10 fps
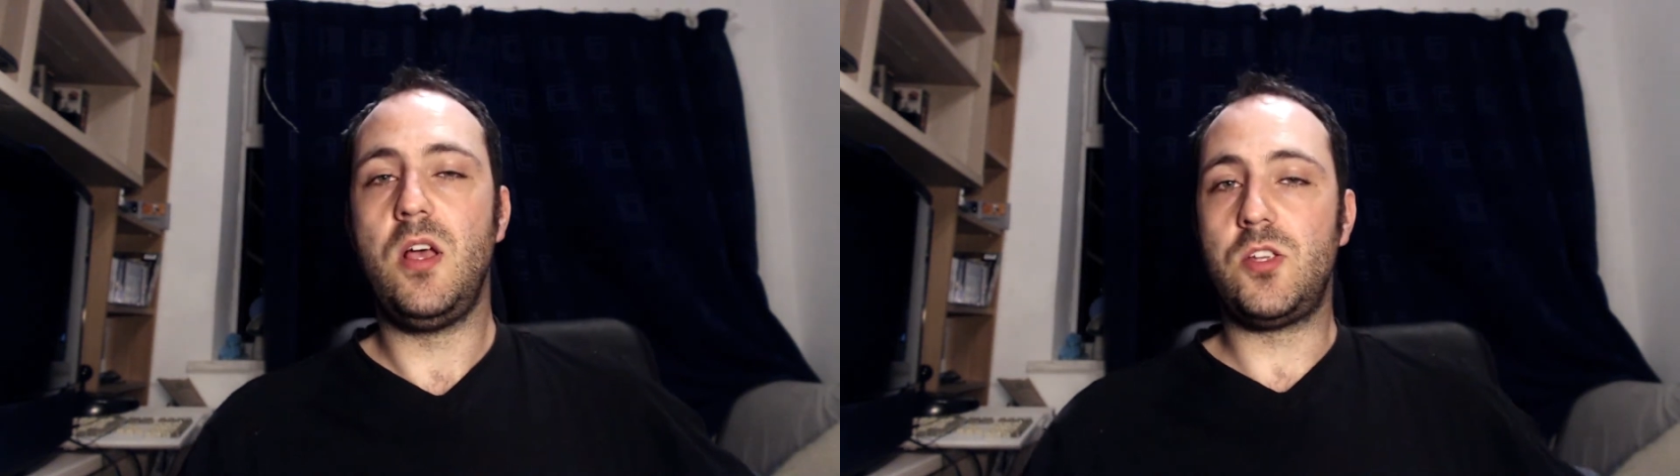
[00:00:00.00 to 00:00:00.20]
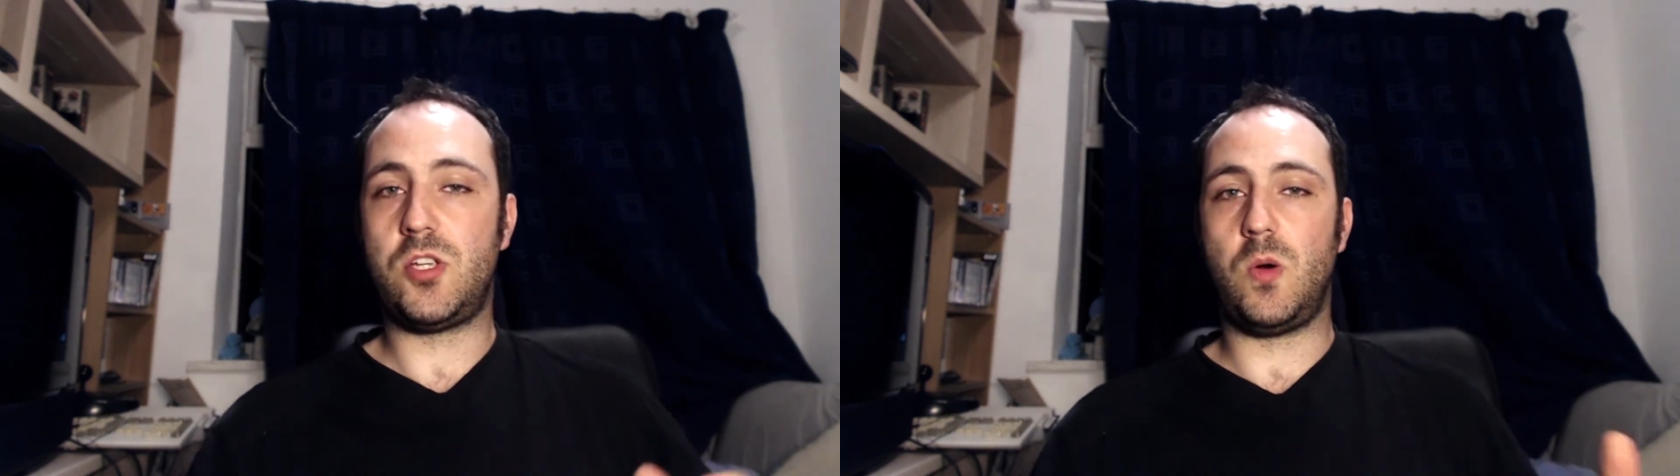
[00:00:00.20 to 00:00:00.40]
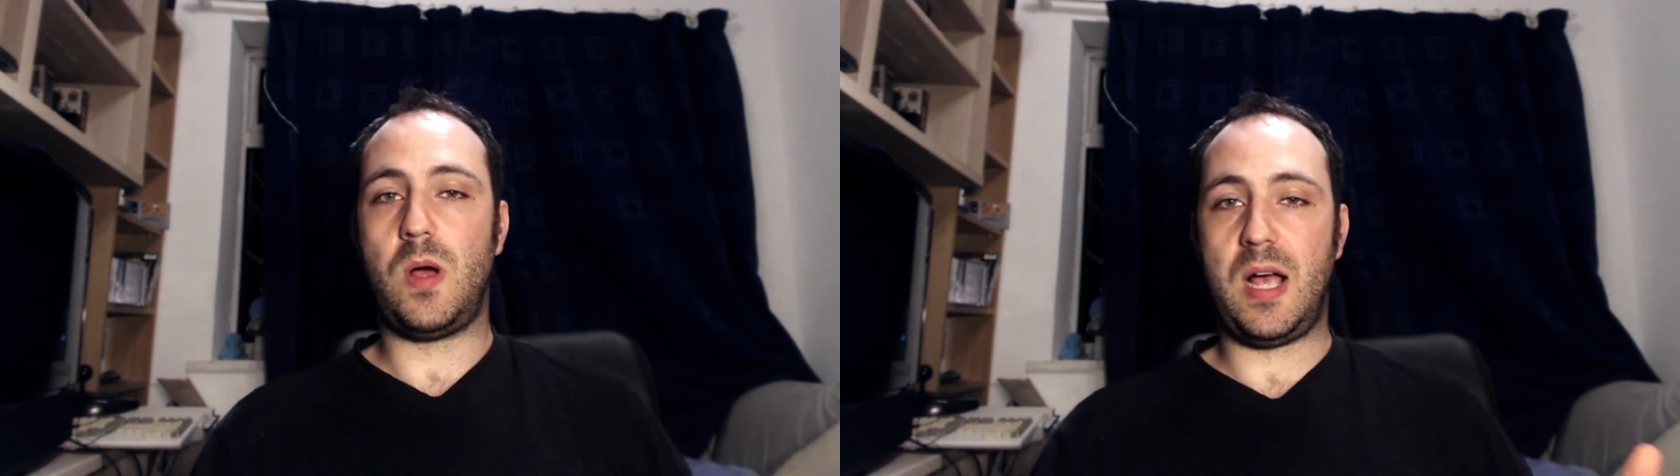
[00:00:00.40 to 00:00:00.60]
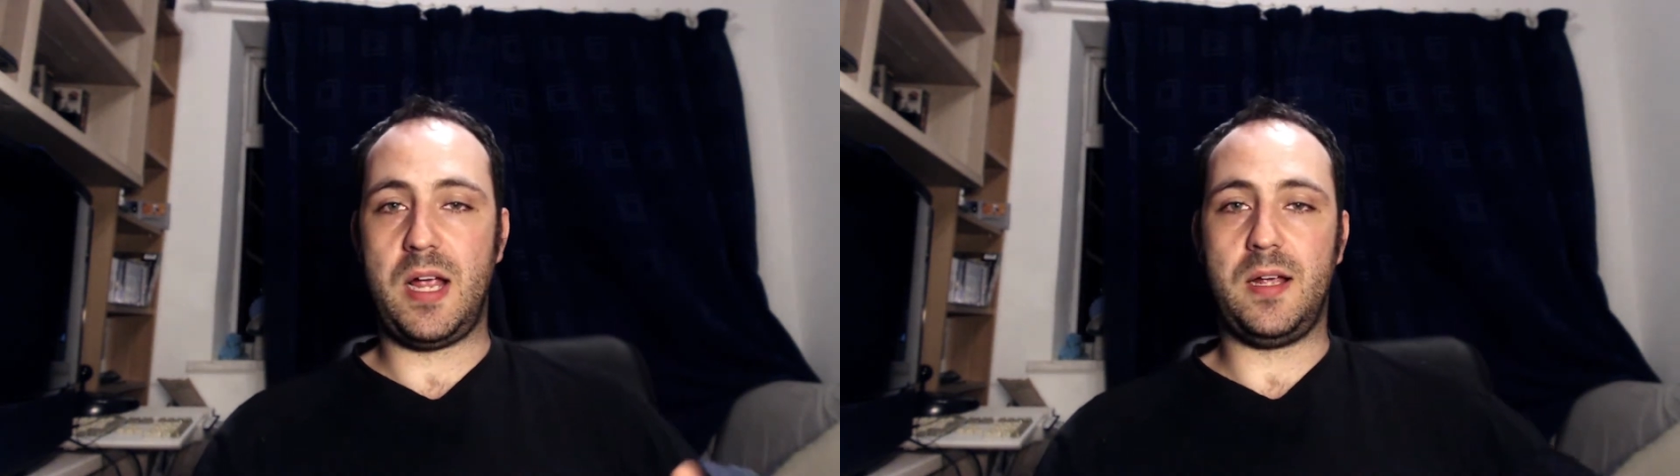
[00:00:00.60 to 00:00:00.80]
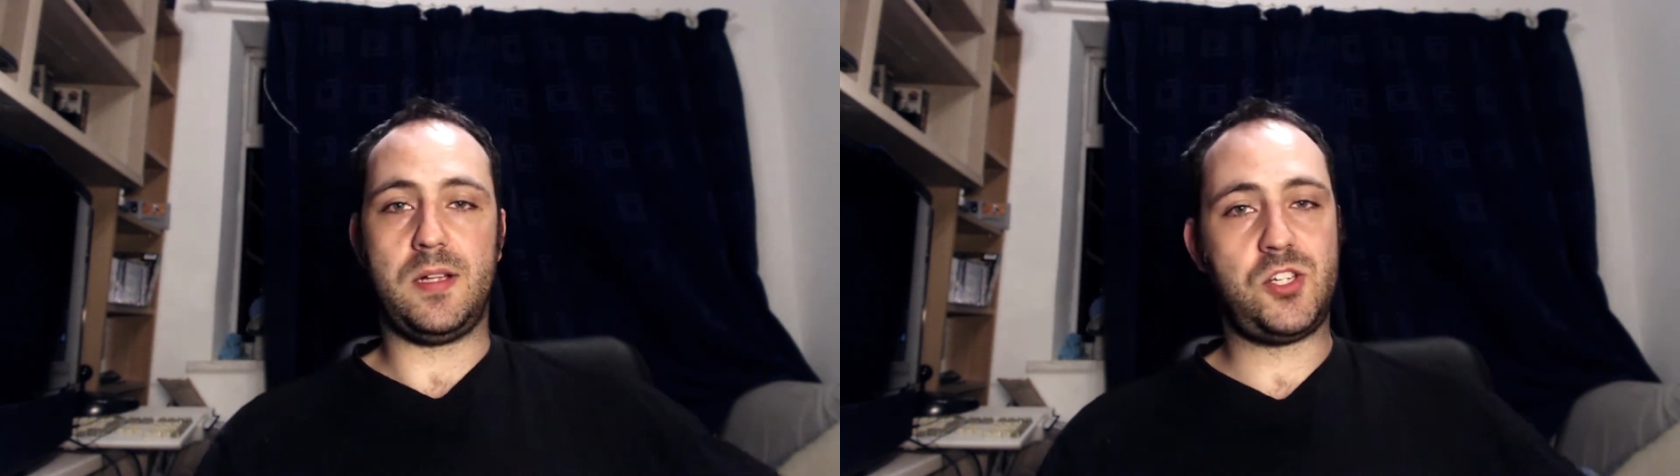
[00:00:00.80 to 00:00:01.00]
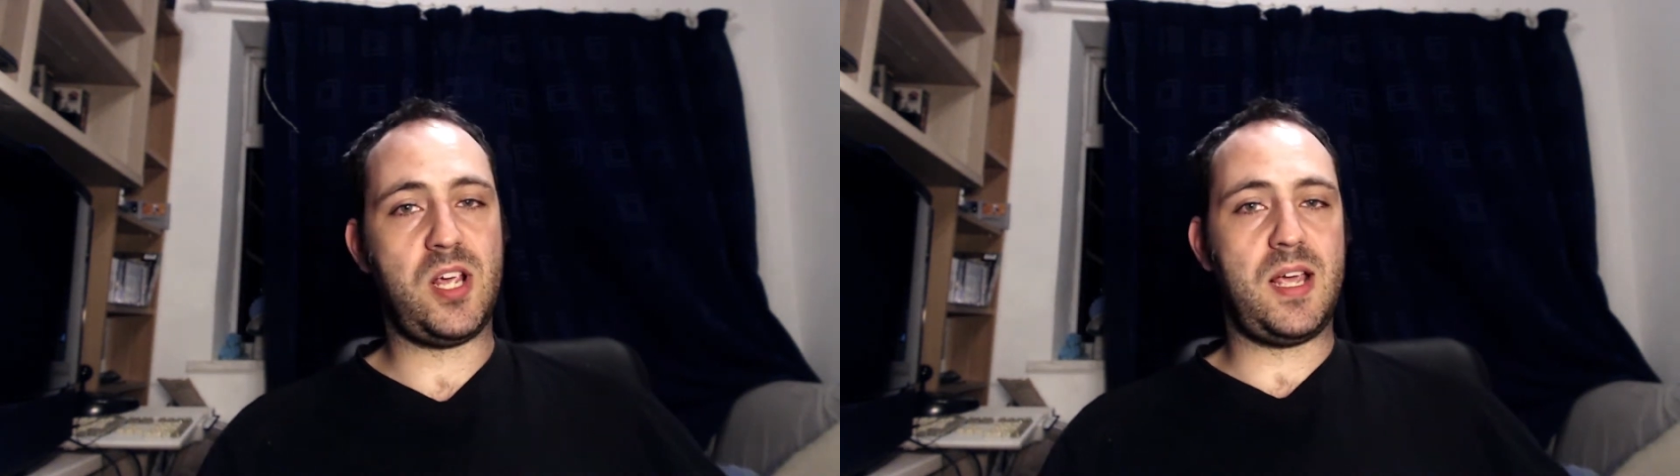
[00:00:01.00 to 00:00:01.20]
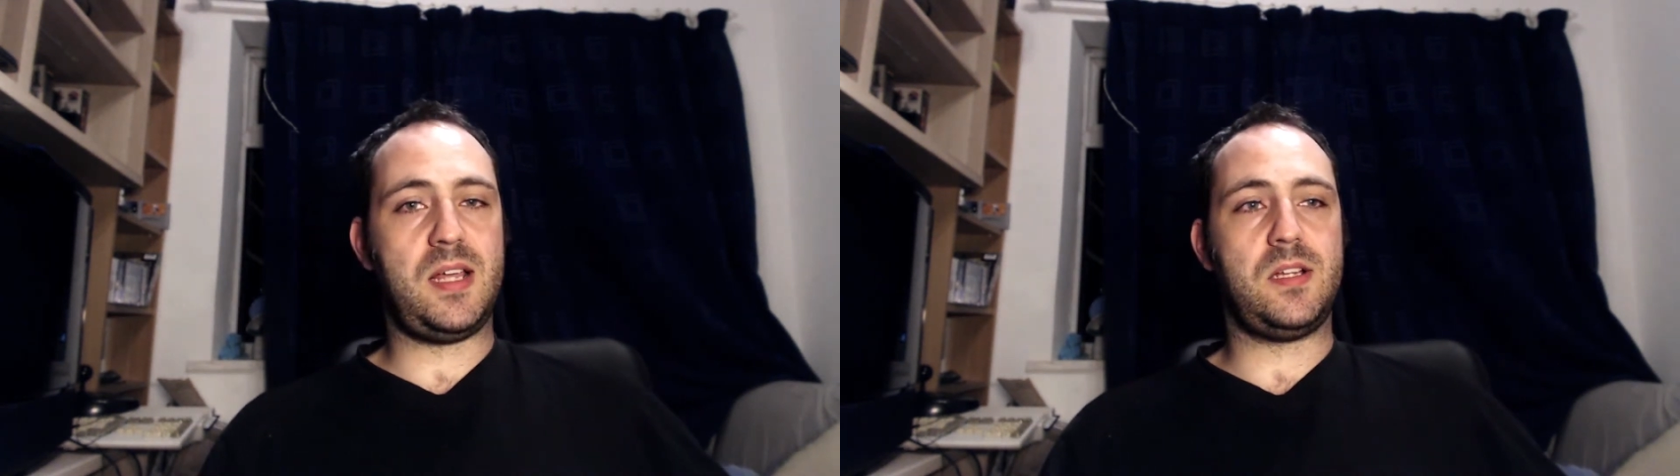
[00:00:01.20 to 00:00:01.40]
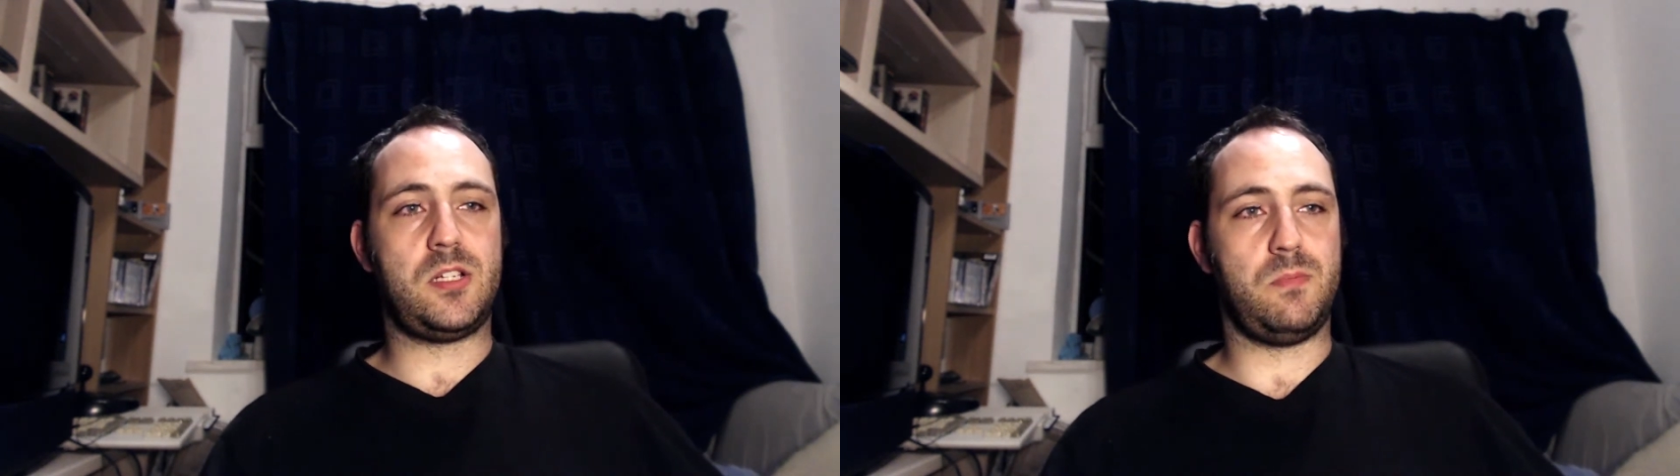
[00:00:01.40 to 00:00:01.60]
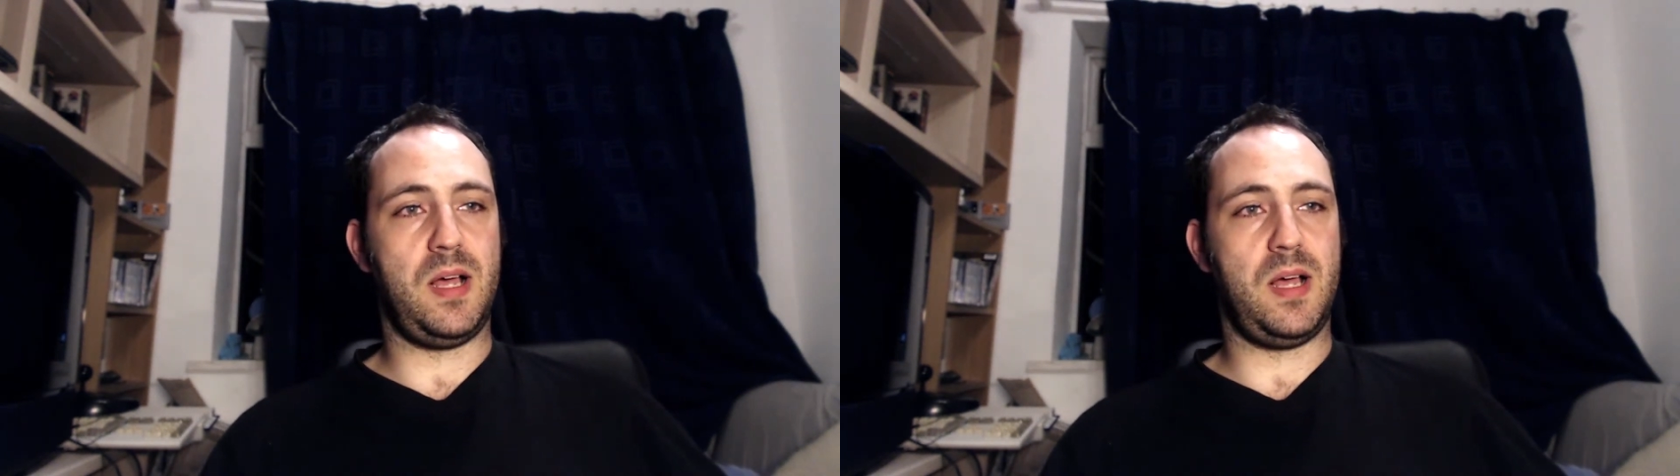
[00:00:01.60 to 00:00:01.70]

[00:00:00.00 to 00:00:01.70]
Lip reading: So I changed